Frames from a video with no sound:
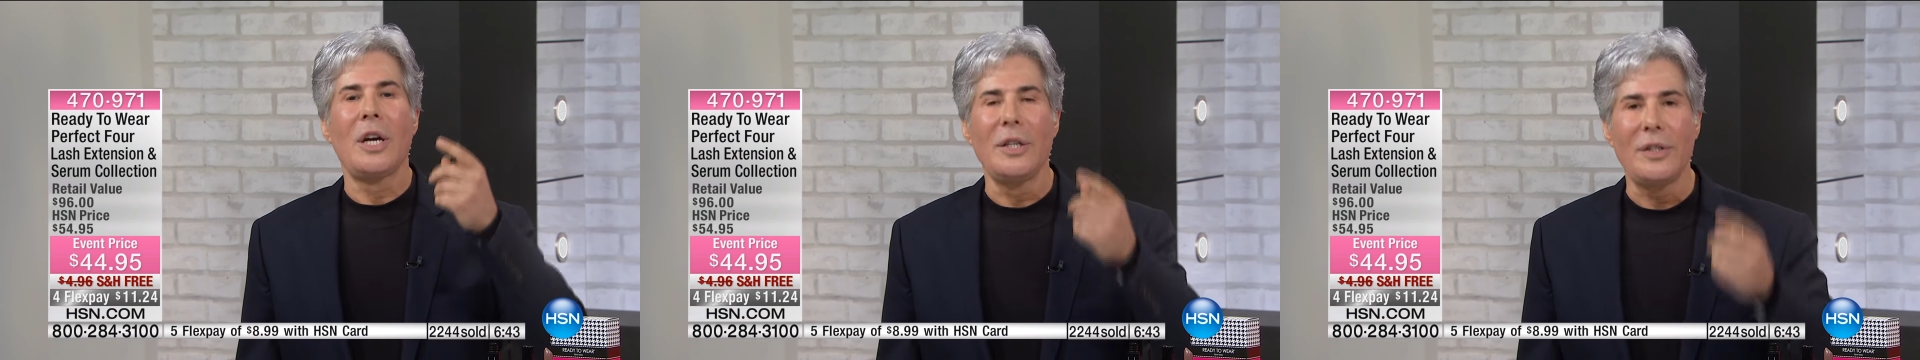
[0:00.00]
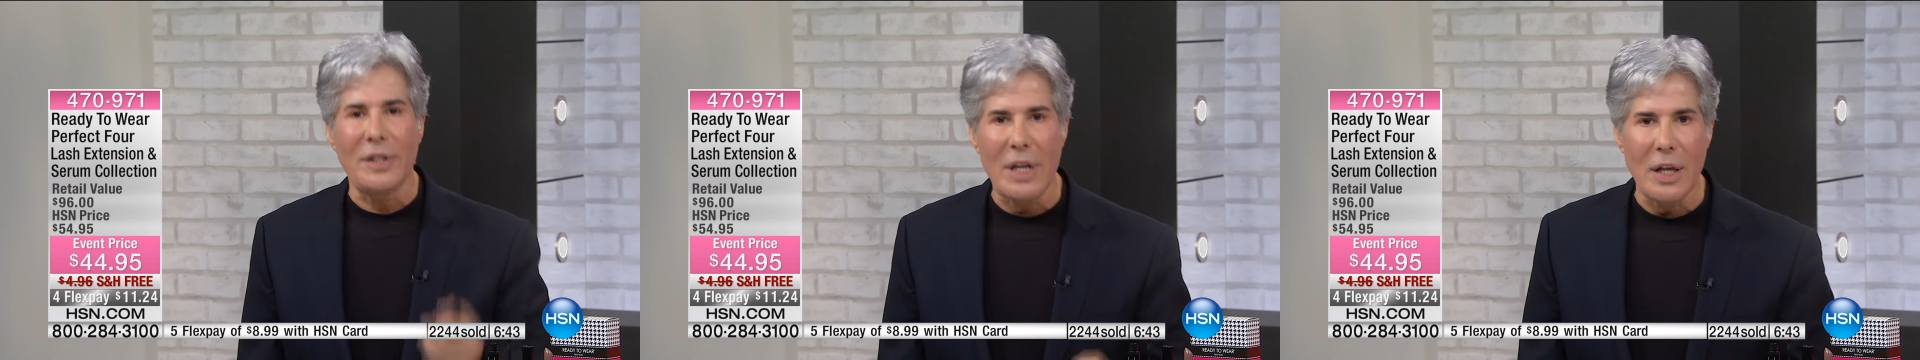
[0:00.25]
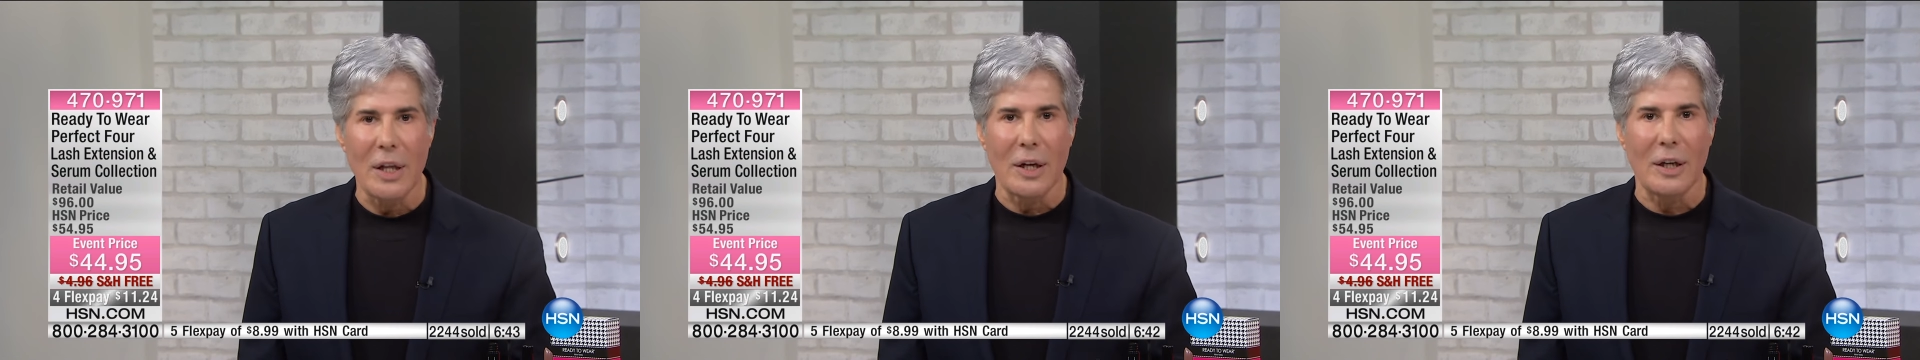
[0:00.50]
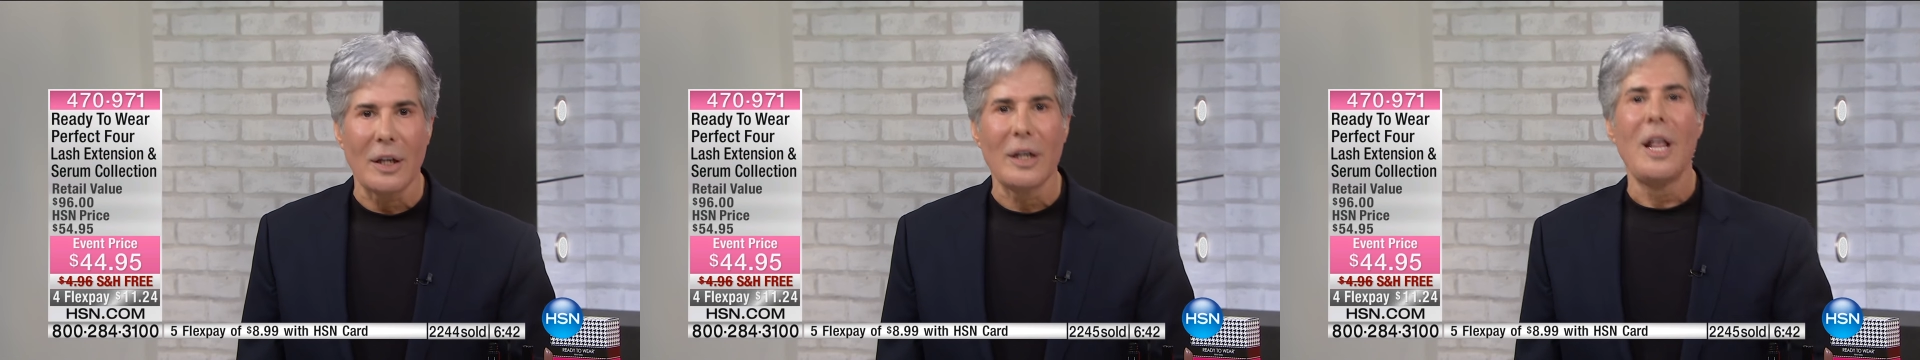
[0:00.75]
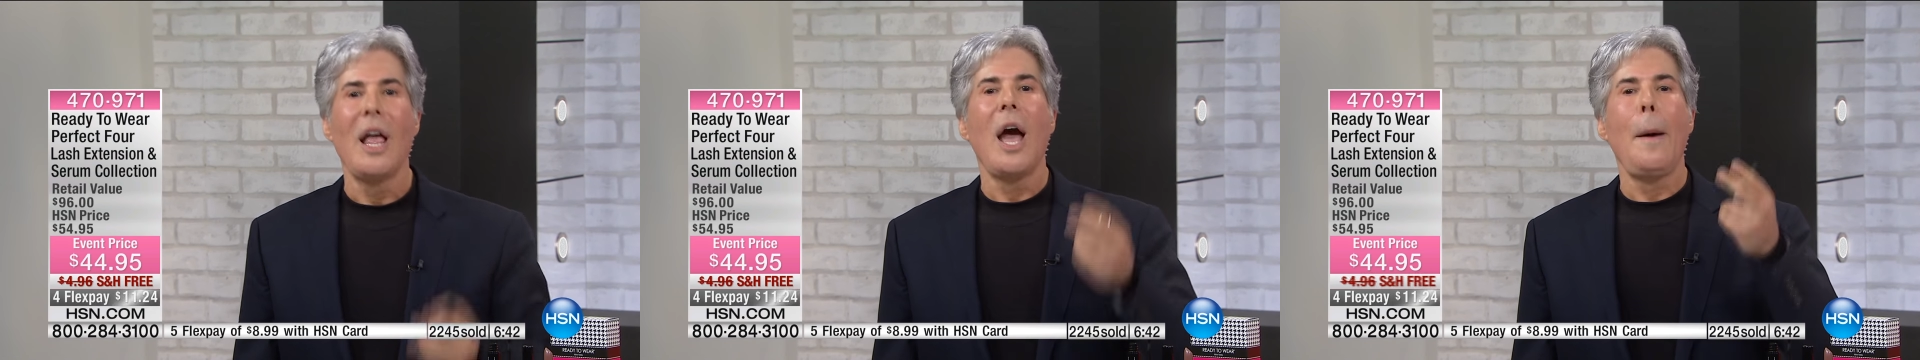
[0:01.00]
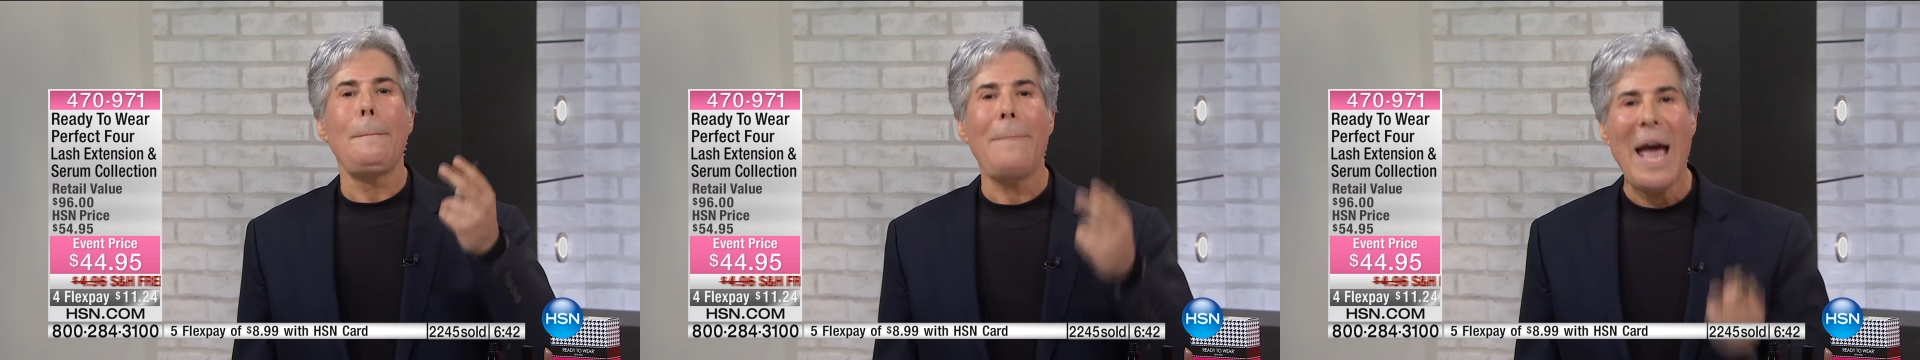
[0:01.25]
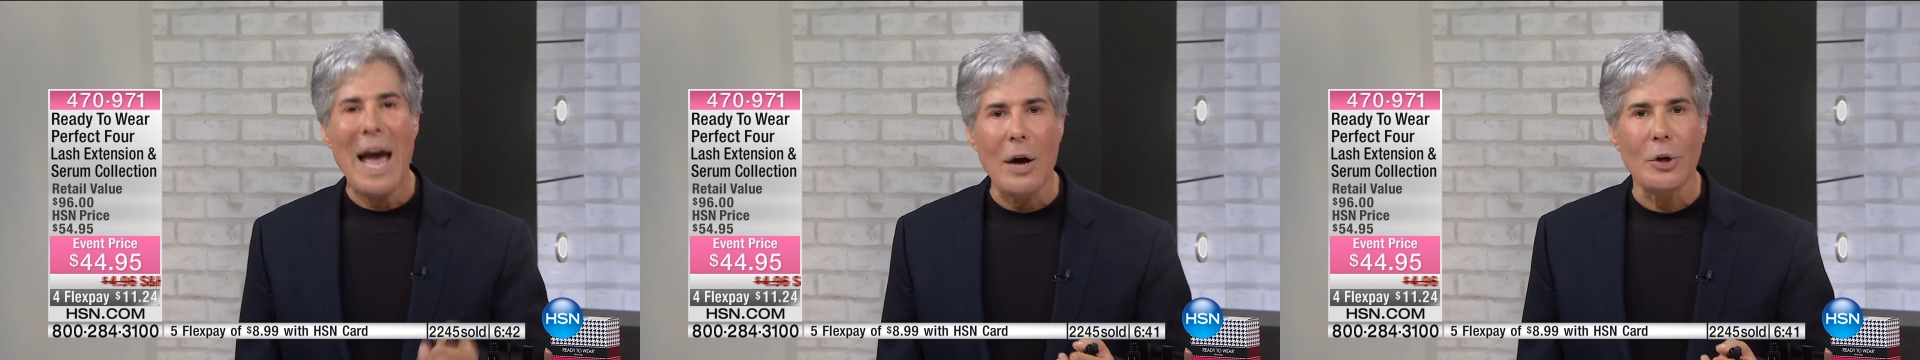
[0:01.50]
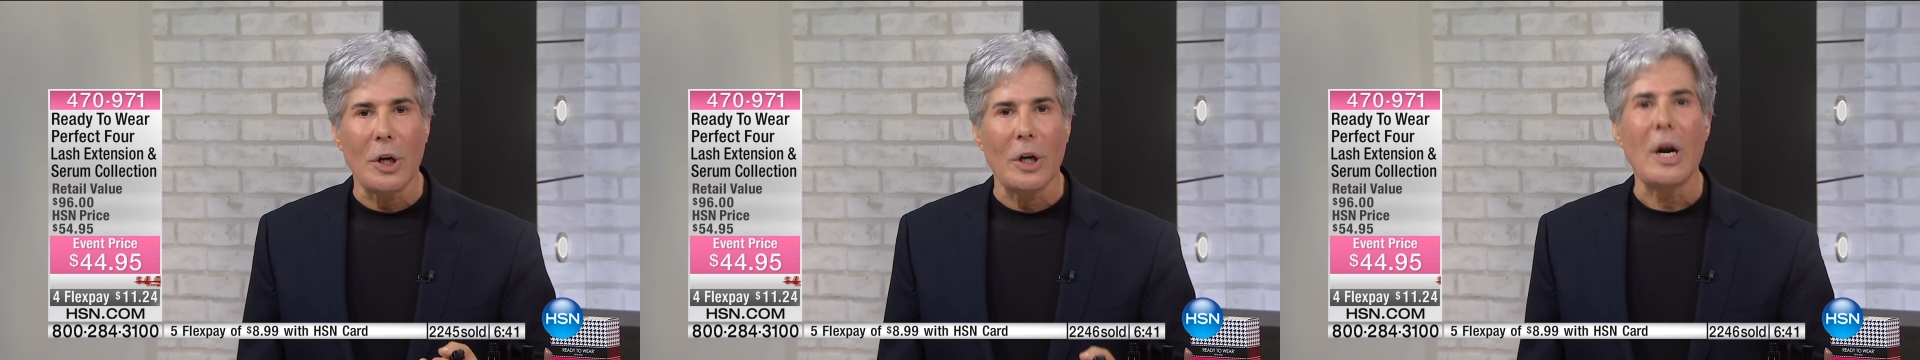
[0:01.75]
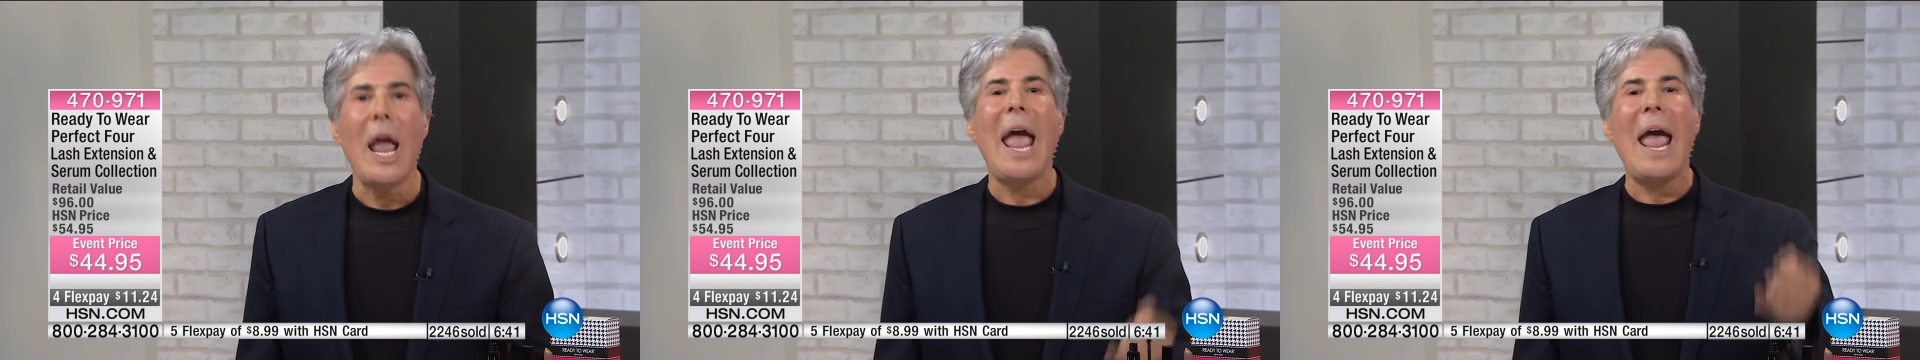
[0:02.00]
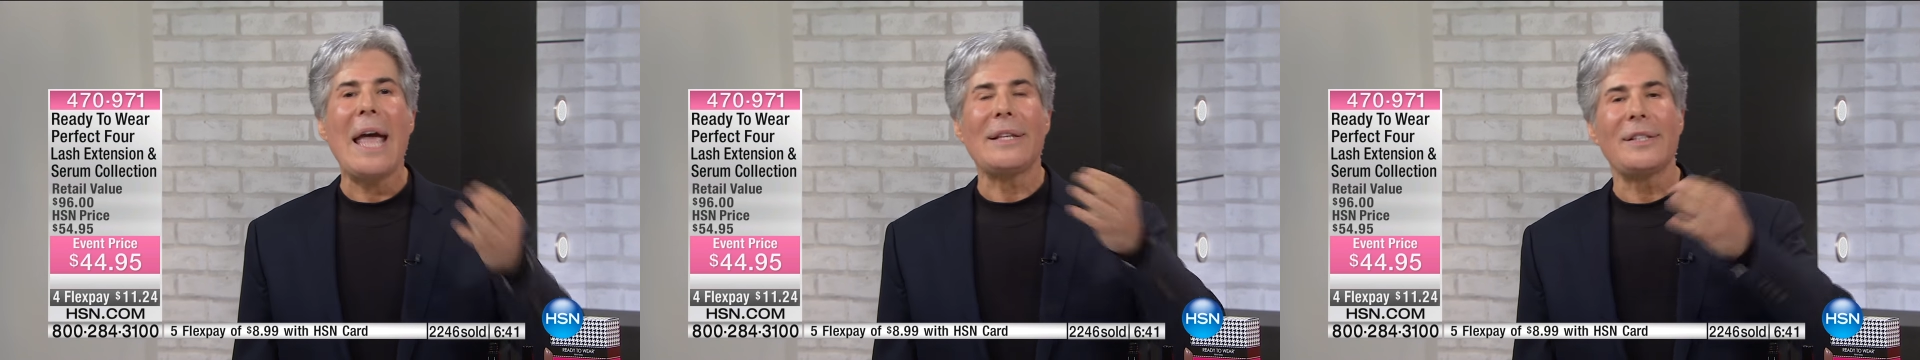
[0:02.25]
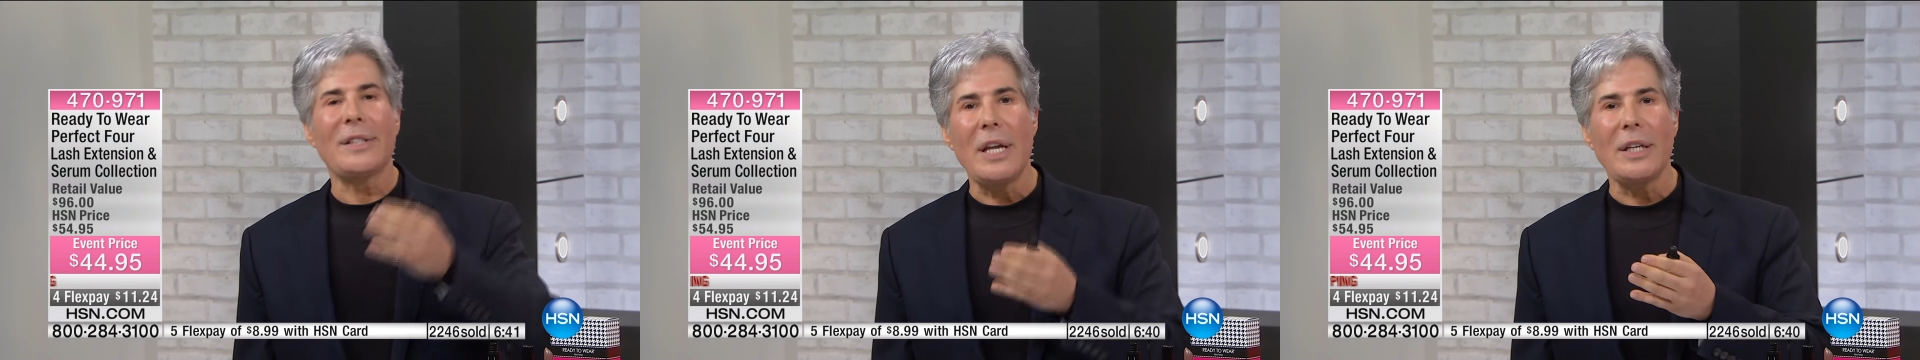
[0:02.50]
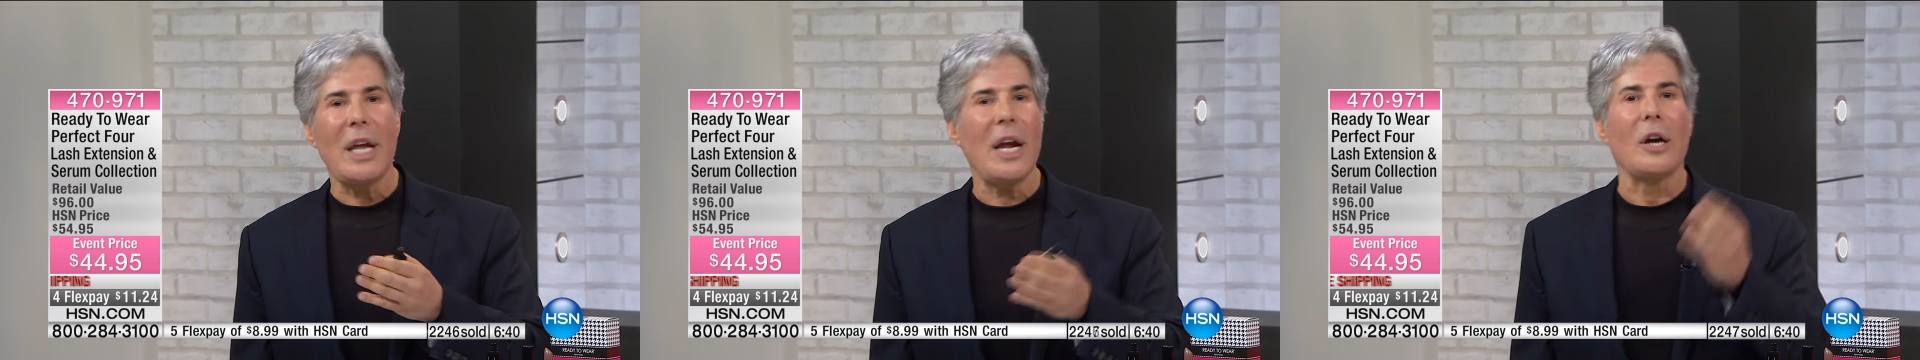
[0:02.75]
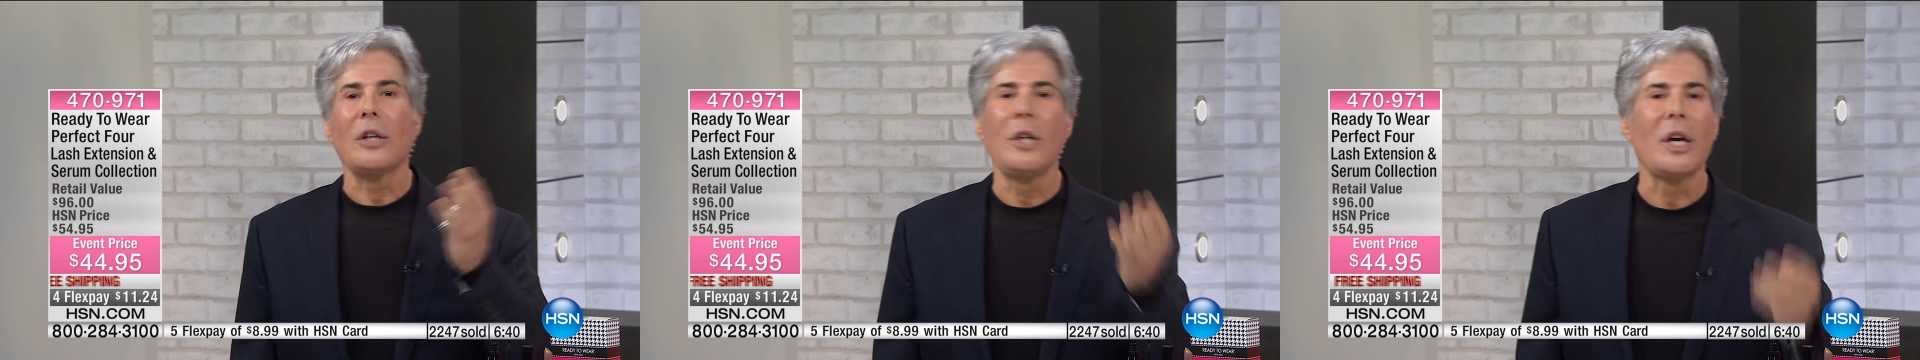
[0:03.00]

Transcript: concealer, powder and skincare.